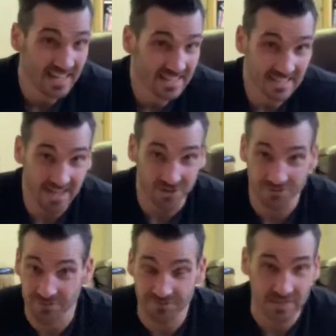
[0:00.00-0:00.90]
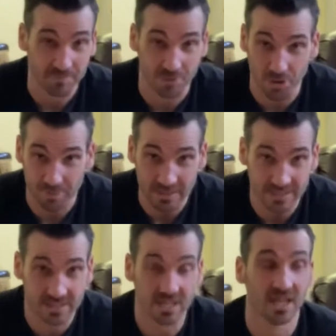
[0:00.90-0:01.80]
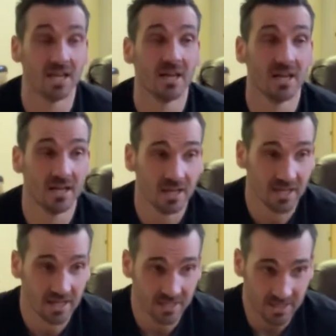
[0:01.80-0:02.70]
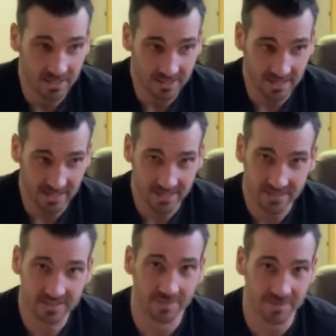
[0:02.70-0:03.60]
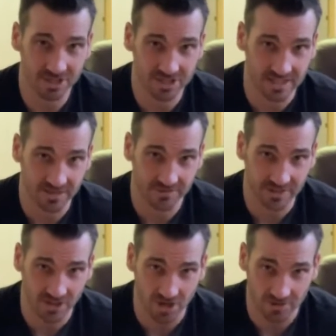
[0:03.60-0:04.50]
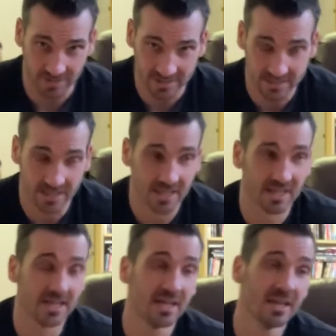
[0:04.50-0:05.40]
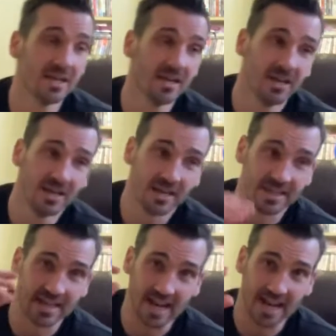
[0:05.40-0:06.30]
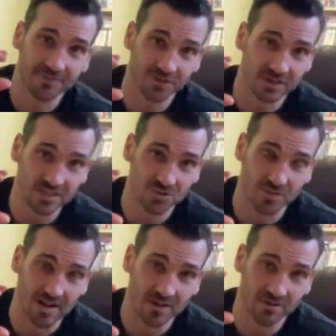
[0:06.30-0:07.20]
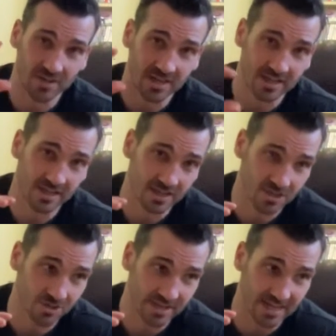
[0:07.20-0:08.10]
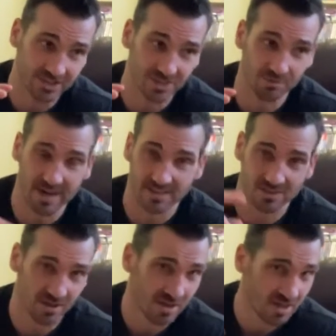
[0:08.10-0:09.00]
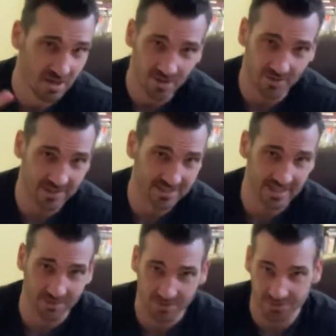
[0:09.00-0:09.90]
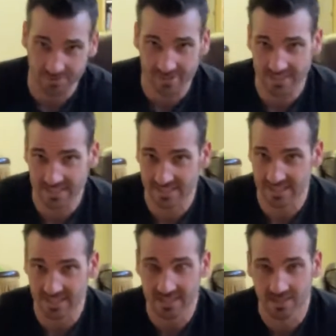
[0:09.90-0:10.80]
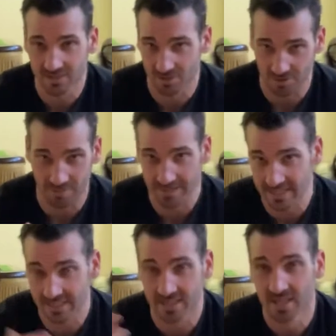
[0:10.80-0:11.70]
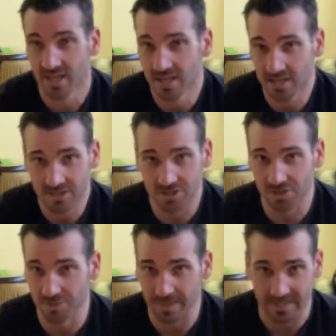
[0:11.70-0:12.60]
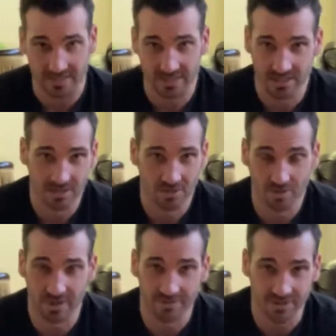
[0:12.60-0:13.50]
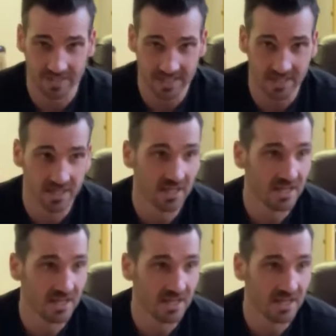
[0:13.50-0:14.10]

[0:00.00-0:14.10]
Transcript: 10 or 15 burpees, okay, something to just elevate the heart rate. And then after each round, you can actually rest. Rest anywhere from 60 or a minute to 2 minutes, whatever you need.